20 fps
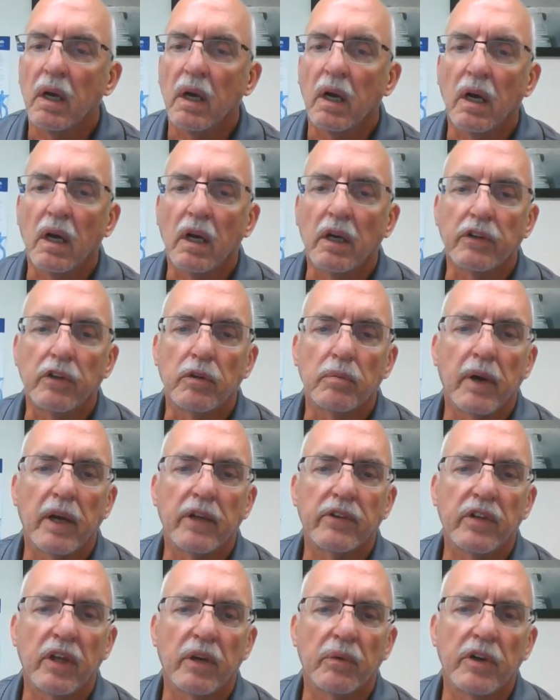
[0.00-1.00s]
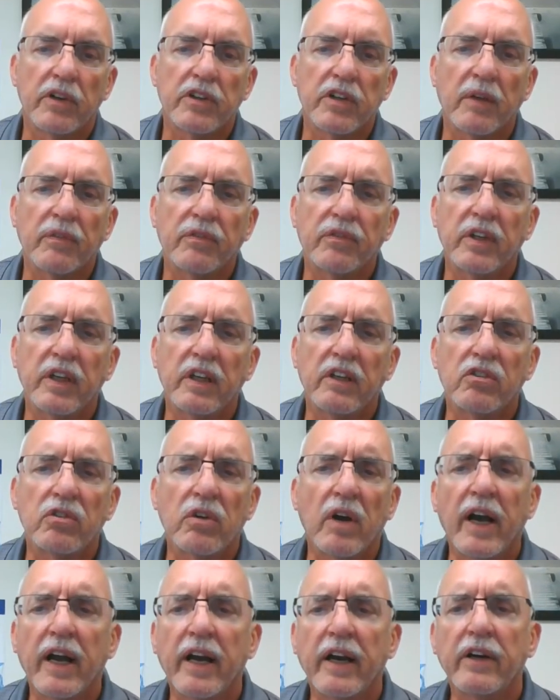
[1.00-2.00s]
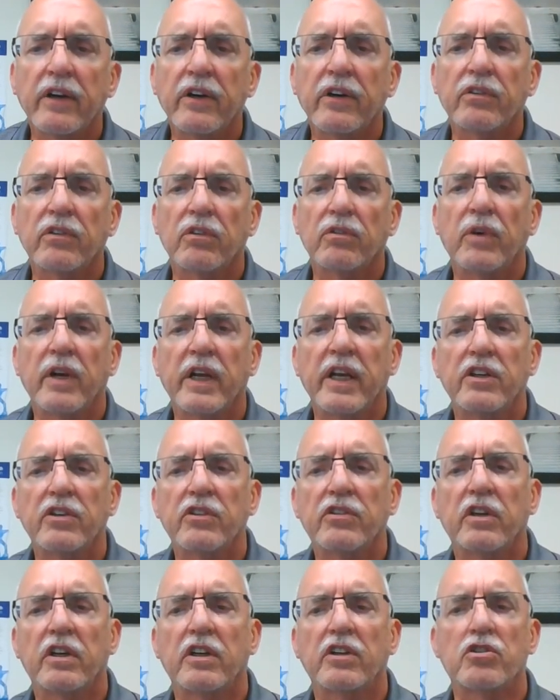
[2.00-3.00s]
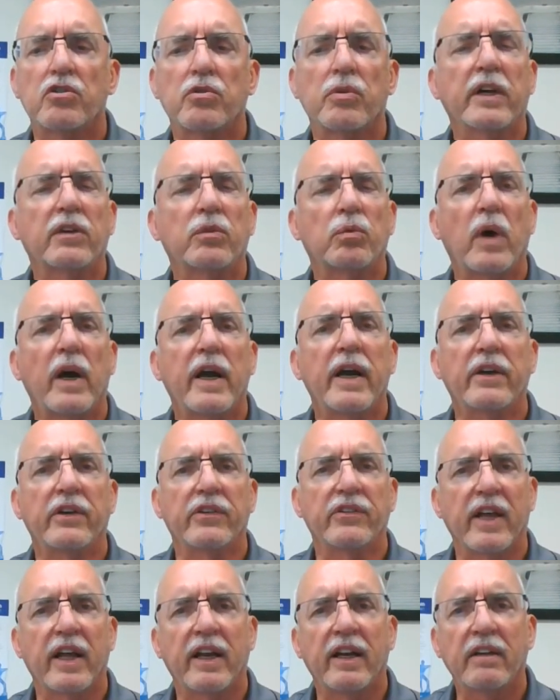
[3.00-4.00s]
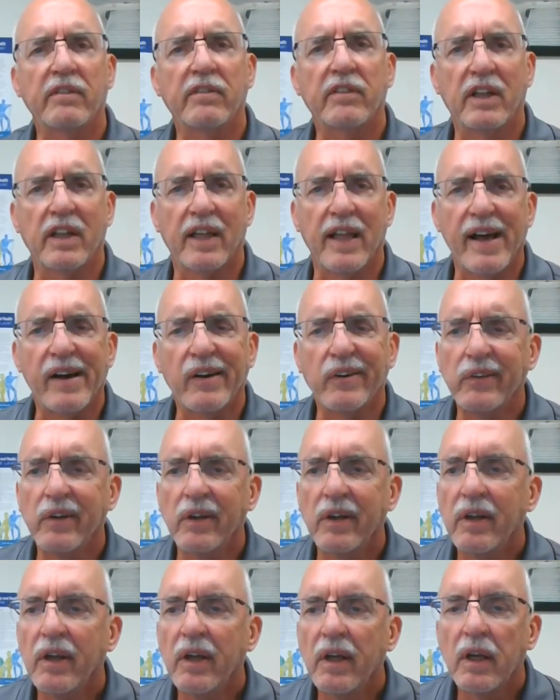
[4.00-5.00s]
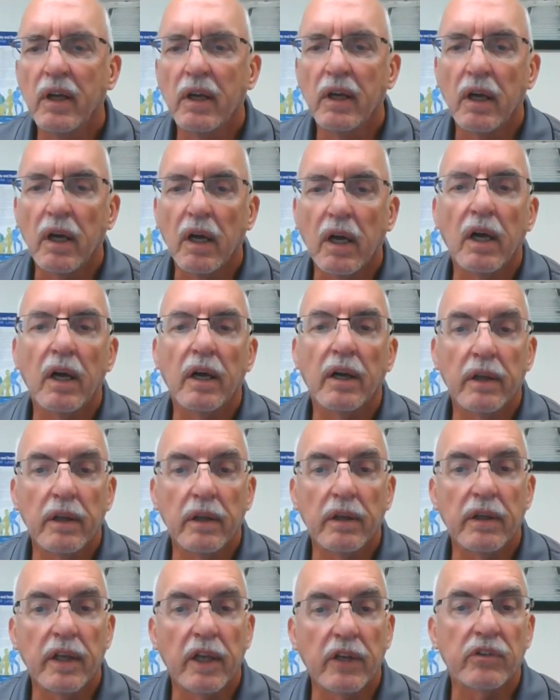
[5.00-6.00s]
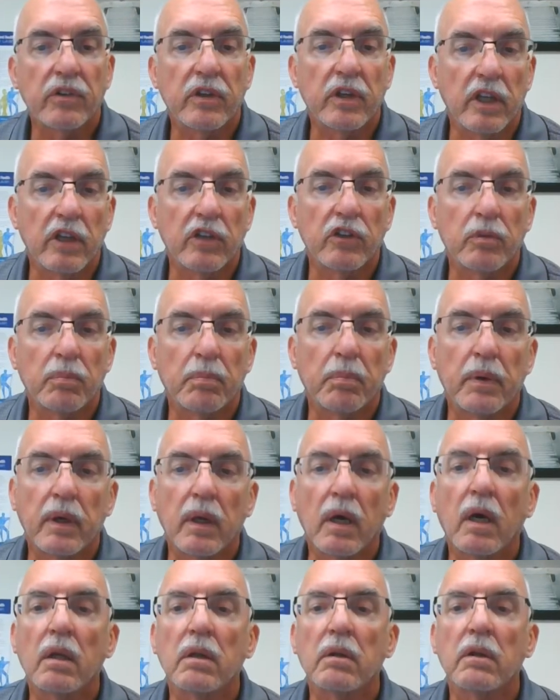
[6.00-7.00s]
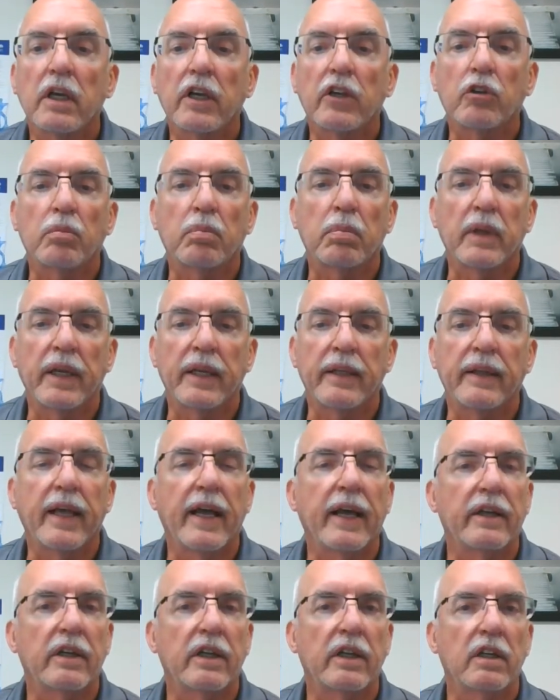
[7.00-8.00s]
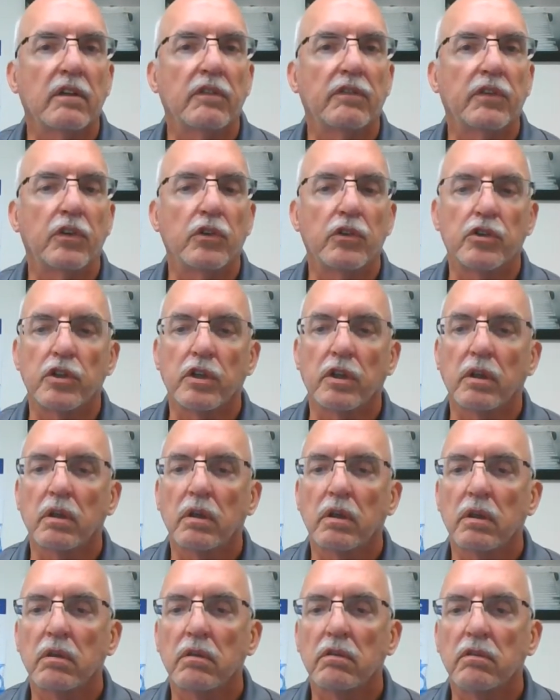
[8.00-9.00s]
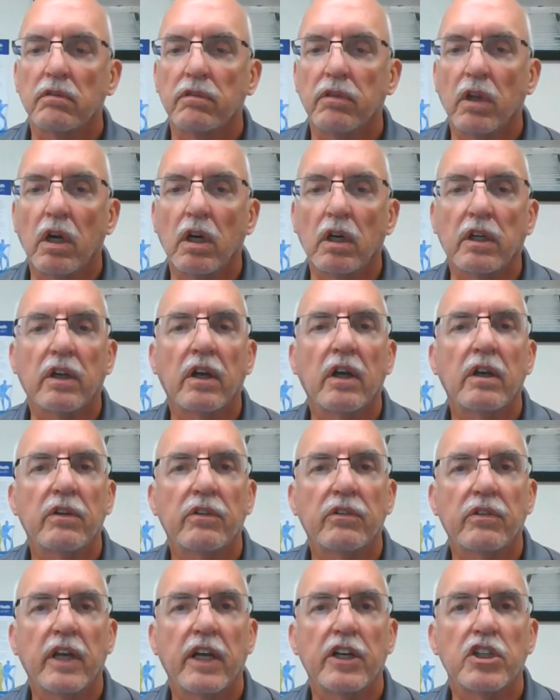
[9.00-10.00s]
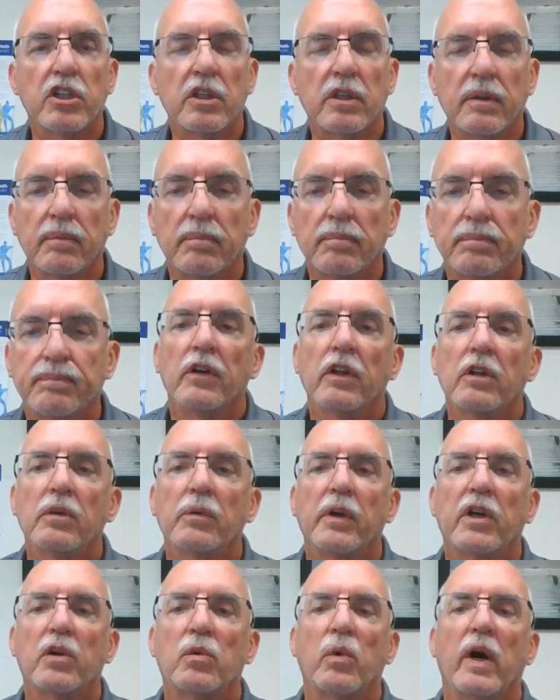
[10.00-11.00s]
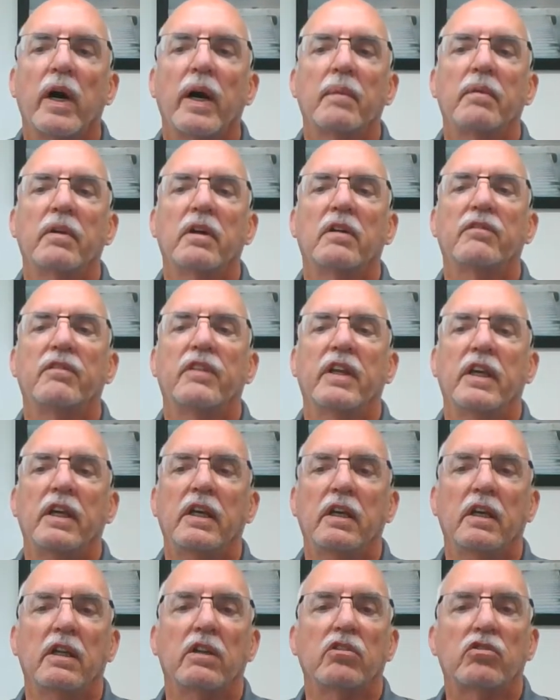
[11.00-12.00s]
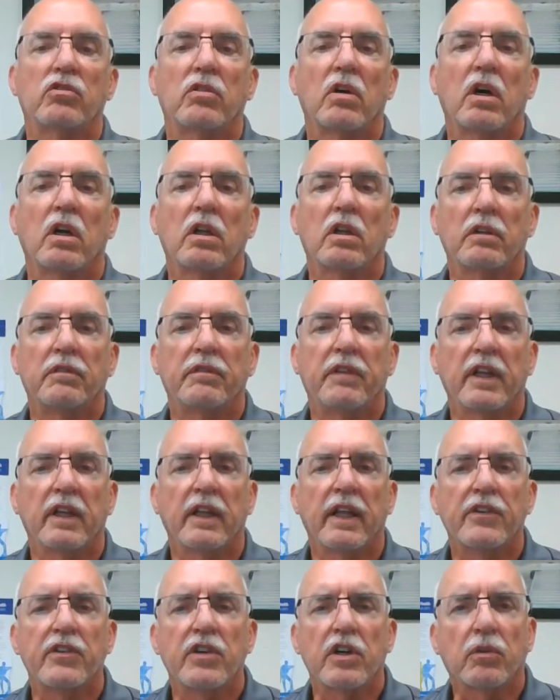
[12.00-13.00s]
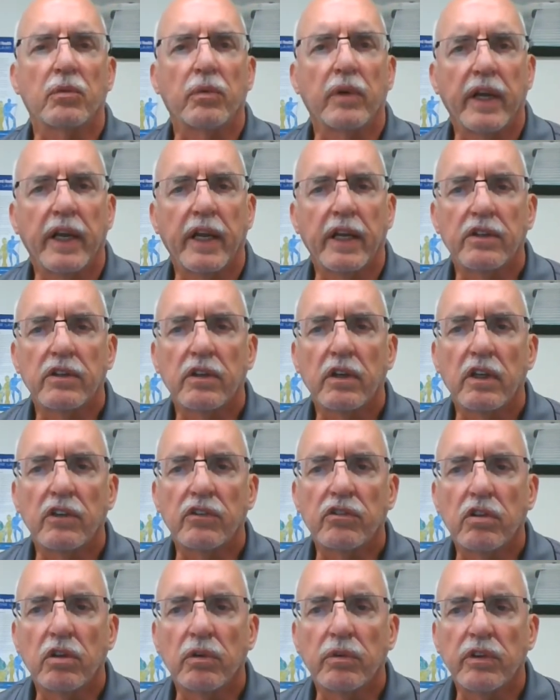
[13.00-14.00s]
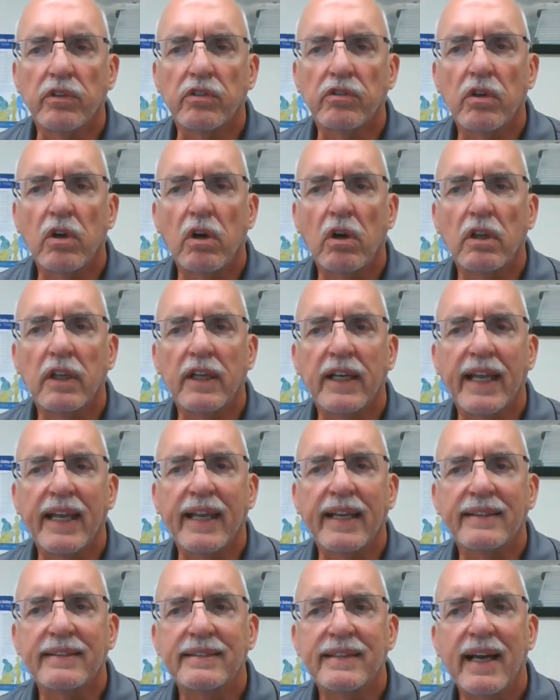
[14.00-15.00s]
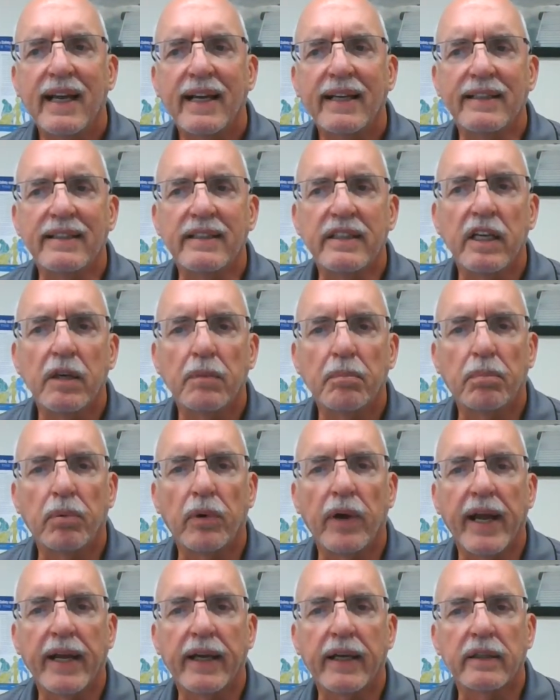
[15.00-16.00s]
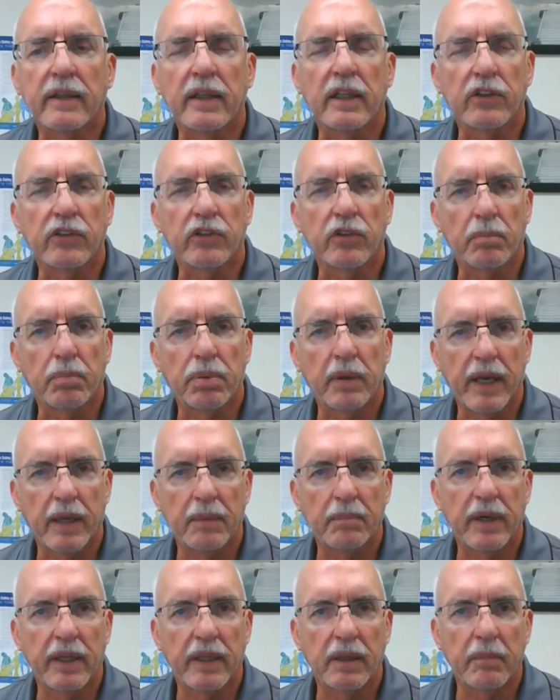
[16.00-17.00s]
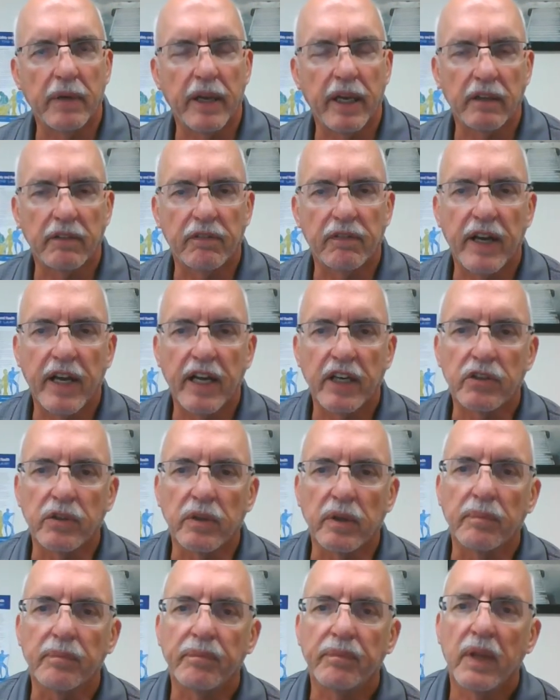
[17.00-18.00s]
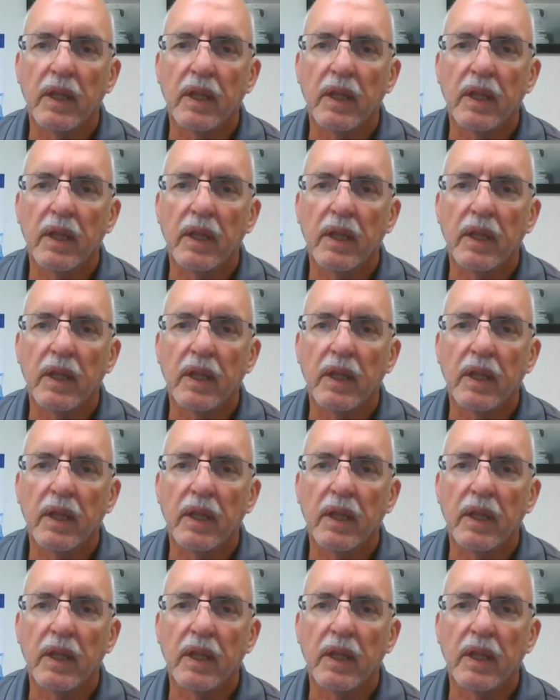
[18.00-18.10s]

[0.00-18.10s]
You might say, Rich, I've seen dryers and ranges that are direct wired. Is that even allowed? Yes, it is, but I'll explain that in a future vlog session. Another requirement of the installer of the electric range is to install an anti-tip bracket that is supplied by the manufacturer.